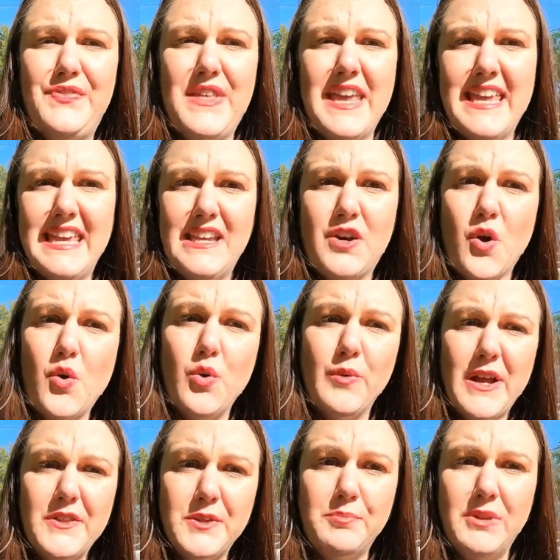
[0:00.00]
they go
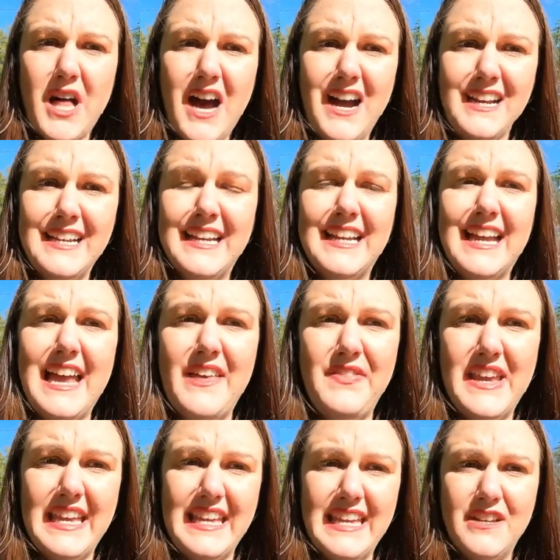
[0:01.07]
around the block, and
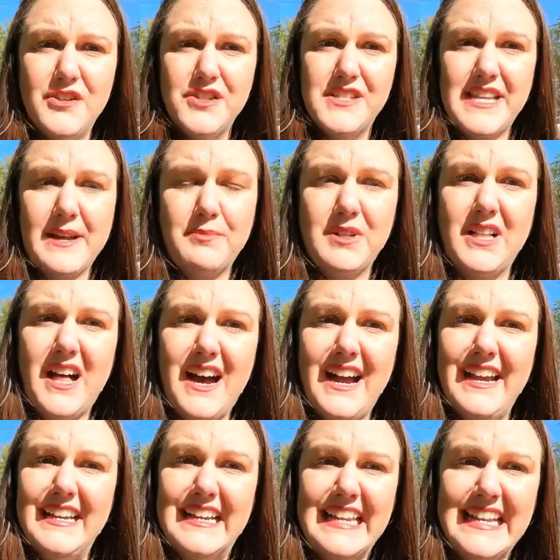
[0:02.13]
they intercept
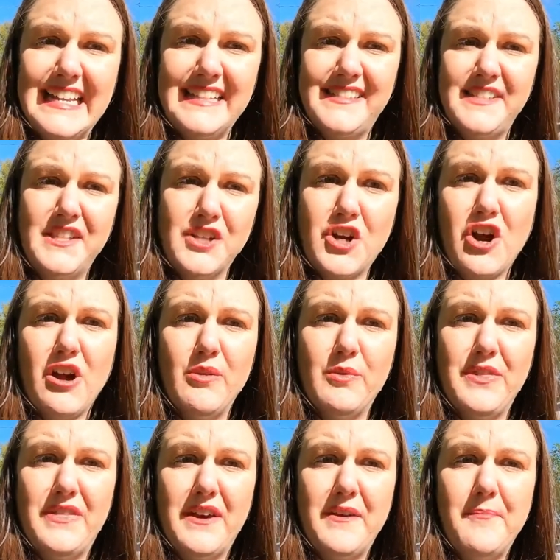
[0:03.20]
Clyde and he gets in the car
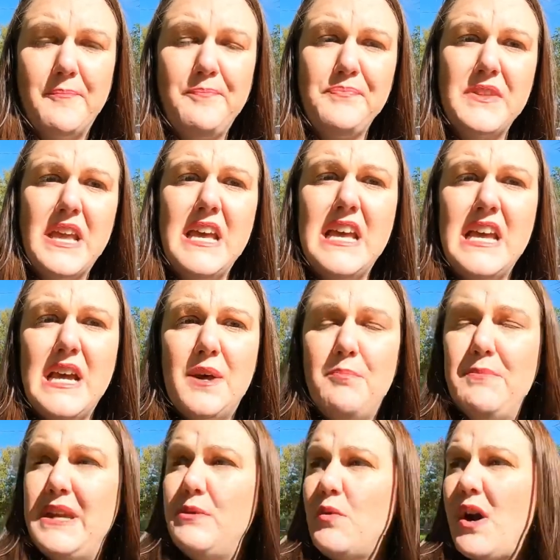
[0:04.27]
with them.
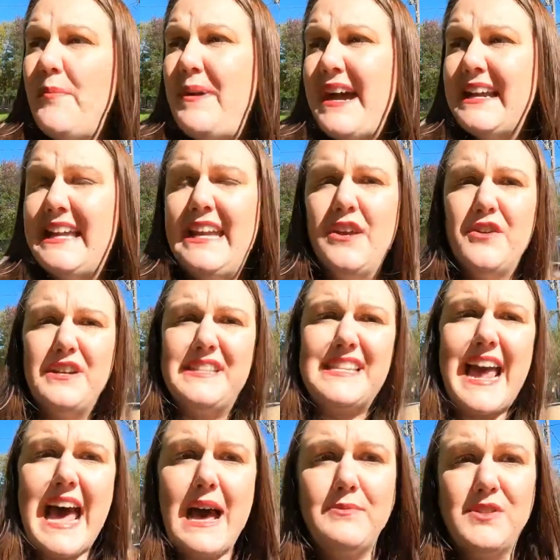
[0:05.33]
Meanwhile, back here, it's
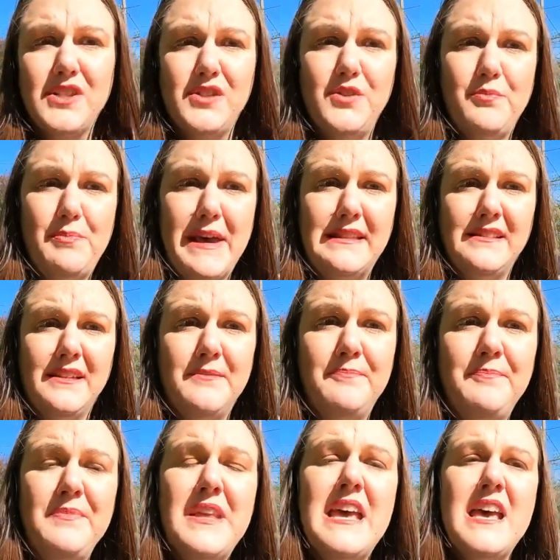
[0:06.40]
absolute
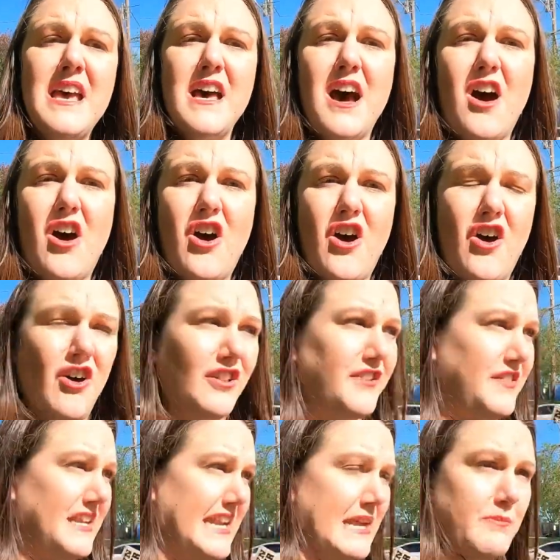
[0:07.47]
bedlam. All
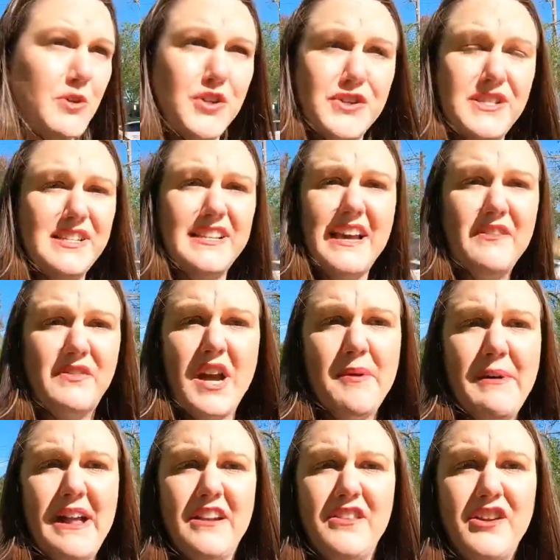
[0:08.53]
of the neighbors have
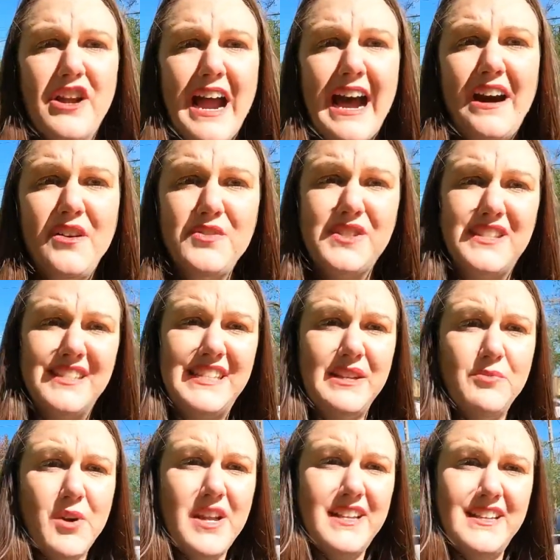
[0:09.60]
come out of their house to
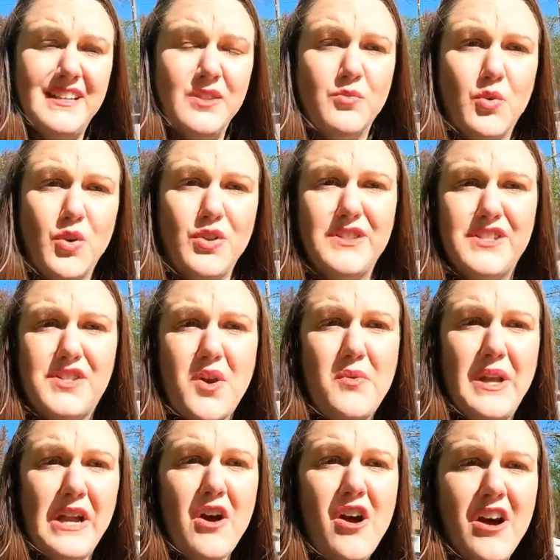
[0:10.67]
see what in the world is
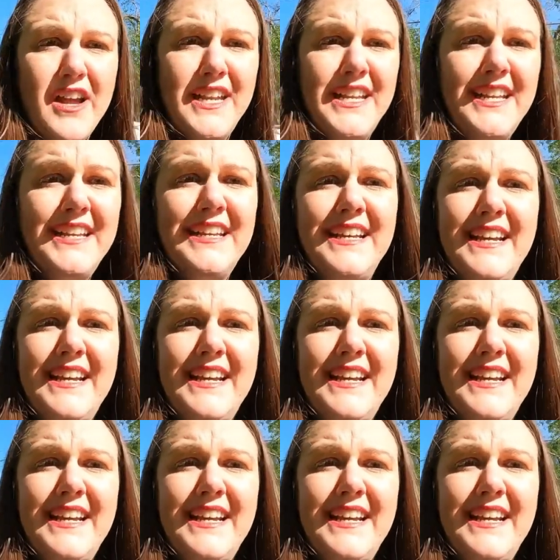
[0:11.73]
going on.